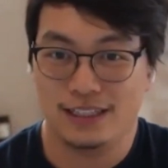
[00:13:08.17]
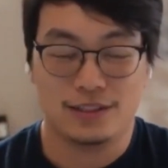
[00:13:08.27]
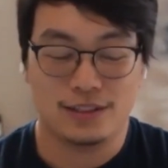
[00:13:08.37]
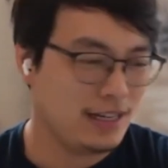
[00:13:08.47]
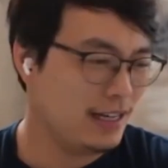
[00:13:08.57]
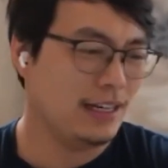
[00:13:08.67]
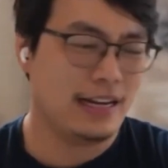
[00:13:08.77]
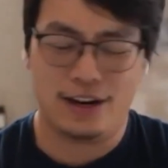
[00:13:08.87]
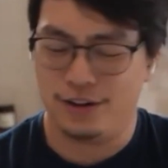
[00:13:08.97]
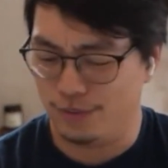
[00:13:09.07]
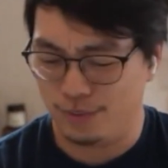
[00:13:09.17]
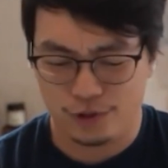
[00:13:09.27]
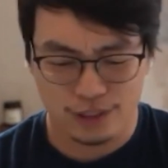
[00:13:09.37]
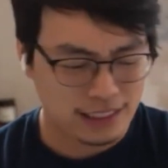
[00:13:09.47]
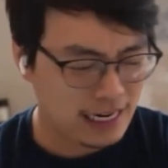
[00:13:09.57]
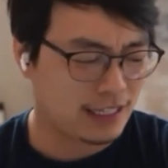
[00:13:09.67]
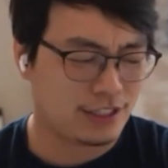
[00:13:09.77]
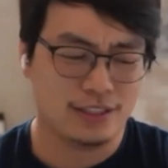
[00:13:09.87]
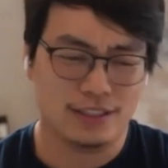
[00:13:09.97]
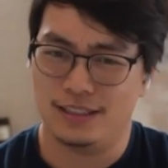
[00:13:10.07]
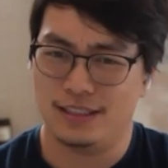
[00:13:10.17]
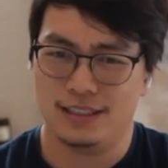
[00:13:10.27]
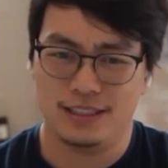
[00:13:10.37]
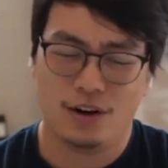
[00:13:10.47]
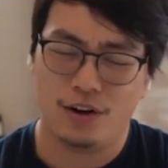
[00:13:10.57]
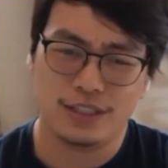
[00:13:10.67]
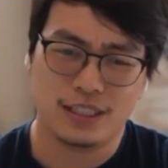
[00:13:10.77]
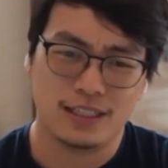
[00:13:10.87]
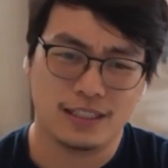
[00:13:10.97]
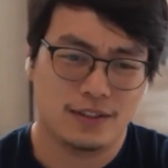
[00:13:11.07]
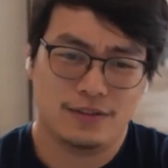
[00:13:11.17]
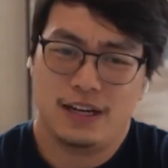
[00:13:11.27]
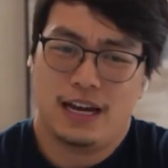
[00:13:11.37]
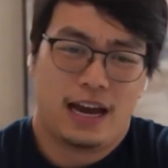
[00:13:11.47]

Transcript: Just in and out of transactions and all this kind of stuff.